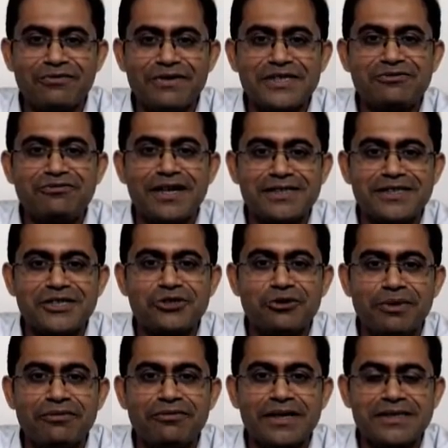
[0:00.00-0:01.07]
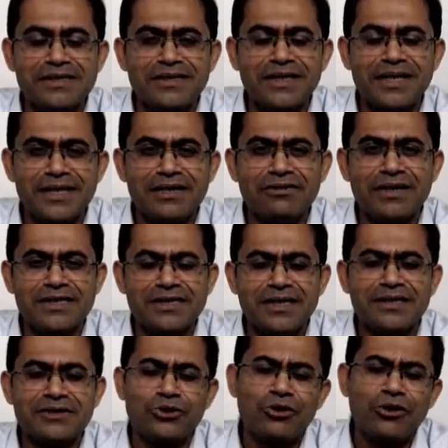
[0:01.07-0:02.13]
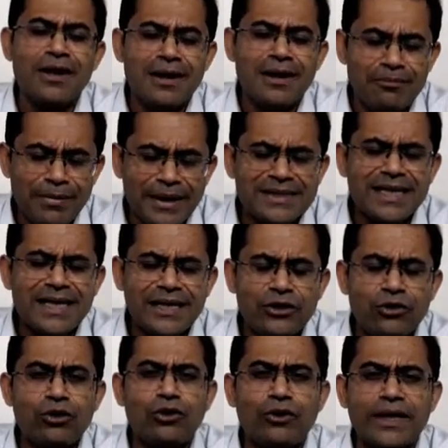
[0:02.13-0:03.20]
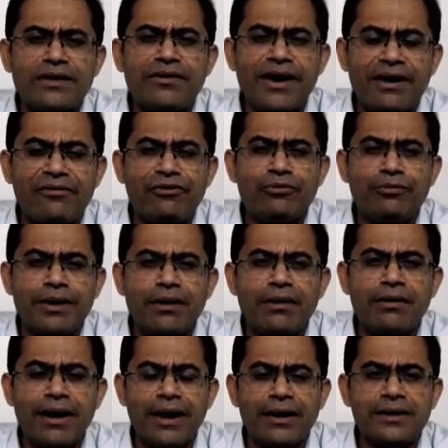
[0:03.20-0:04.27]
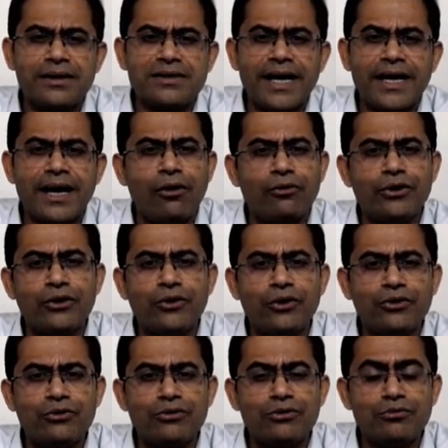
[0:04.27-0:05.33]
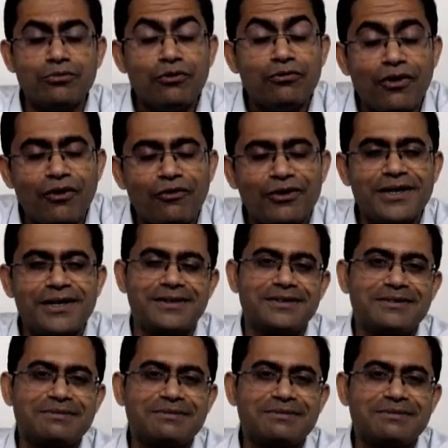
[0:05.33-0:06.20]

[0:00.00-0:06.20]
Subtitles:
which funds they should be investing in. So basically, don't look at the rearview mirror and decide how you're going to move forward.